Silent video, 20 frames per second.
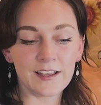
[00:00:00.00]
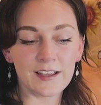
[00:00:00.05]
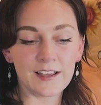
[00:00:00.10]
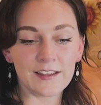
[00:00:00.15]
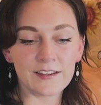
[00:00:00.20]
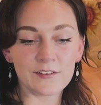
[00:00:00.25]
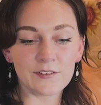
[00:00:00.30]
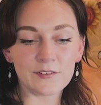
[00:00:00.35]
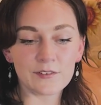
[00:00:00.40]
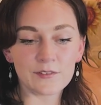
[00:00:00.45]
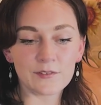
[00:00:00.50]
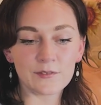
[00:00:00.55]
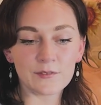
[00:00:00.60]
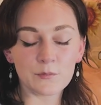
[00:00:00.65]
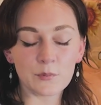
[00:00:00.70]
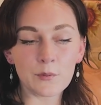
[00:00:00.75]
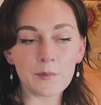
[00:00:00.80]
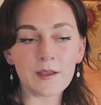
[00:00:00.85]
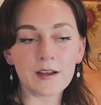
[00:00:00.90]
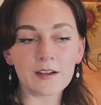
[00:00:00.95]
and
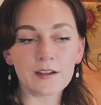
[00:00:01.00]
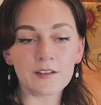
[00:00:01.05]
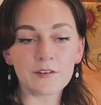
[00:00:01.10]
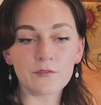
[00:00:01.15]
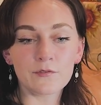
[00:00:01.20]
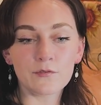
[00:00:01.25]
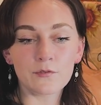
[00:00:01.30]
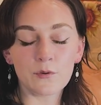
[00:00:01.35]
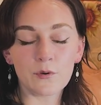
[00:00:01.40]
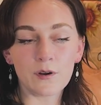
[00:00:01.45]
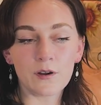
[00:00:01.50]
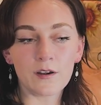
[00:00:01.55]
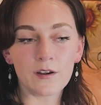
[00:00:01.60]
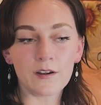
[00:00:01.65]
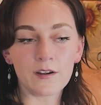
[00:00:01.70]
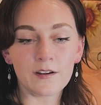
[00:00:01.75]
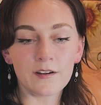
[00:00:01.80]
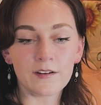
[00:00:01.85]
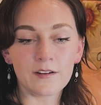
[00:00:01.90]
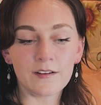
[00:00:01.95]
preparing
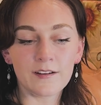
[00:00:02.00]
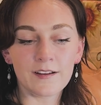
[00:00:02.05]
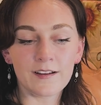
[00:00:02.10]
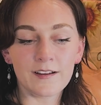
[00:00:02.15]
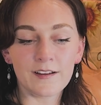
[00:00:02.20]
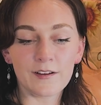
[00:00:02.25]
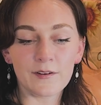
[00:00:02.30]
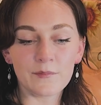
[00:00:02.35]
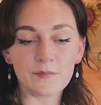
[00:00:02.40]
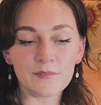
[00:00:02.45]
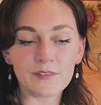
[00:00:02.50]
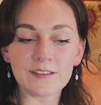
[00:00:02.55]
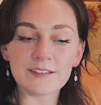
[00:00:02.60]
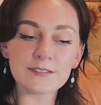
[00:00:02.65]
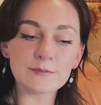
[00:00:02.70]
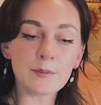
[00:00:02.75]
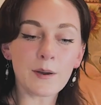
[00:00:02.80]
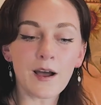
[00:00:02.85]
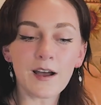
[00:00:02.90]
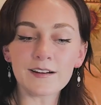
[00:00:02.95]
for
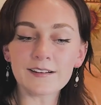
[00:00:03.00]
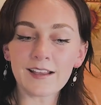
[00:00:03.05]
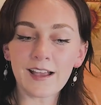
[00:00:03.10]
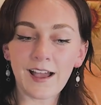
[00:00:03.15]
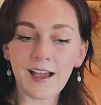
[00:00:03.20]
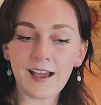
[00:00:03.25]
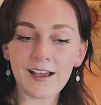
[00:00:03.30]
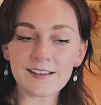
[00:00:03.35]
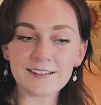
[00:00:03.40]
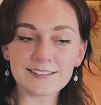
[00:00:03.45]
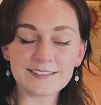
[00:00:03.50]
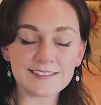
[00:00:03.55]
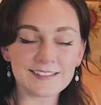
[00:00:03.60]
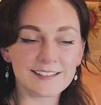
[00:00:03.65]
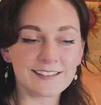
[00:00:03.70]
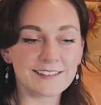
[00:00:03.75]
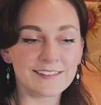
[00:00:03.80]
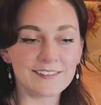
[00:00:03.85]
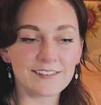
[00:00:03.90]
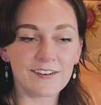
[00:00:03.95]
this podcast
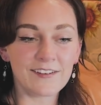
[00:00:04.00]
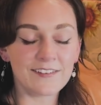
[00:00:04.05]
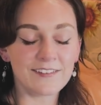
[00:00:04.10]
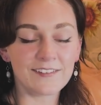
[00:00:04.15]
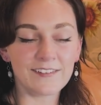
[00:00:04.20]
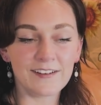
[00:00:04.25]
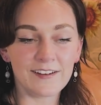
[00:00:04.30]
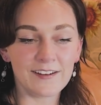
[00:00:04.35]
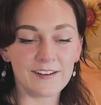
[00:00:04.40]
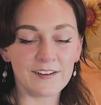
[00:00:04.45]
and all